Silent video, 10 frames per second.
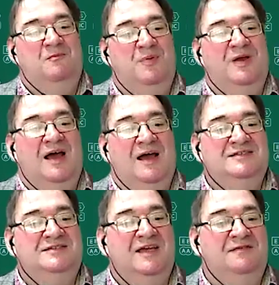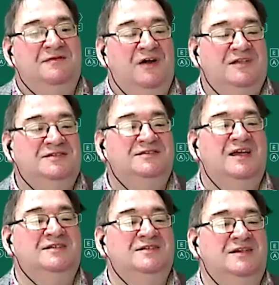But as I say, for us
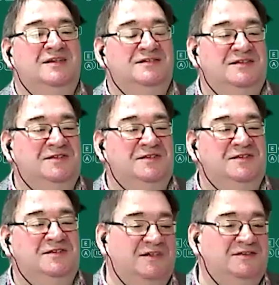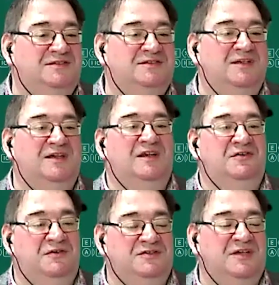as anesthesiologists
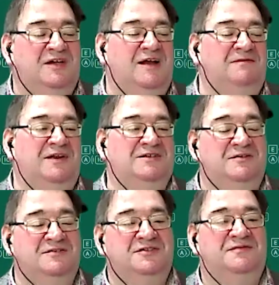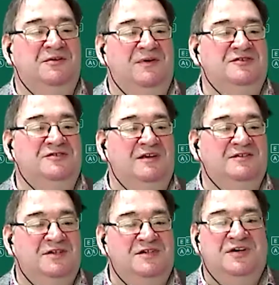using high flow nasal oxygen for
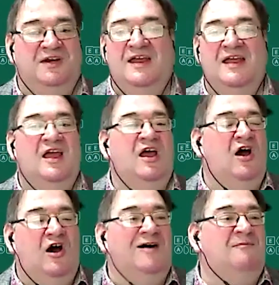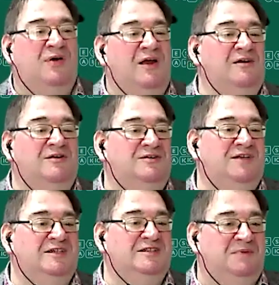laryngotracheal surgery, our
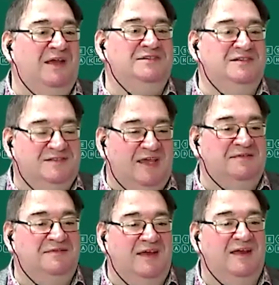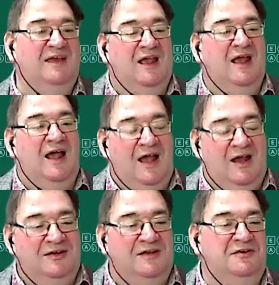priority is patient safety.
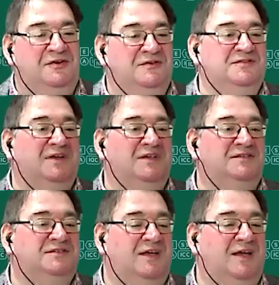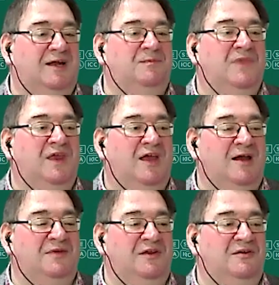How can you use this
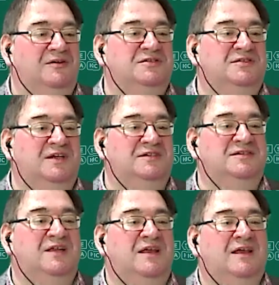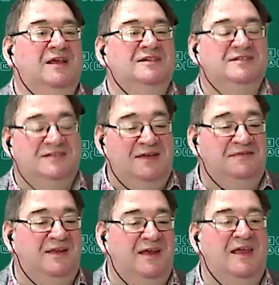apneic oxygenation
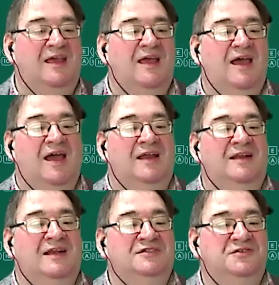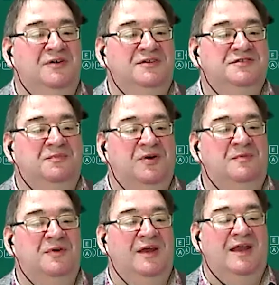safely and ensure it's
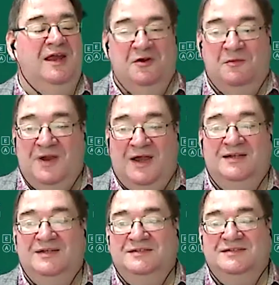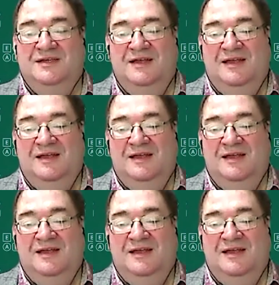appropriate in your practice?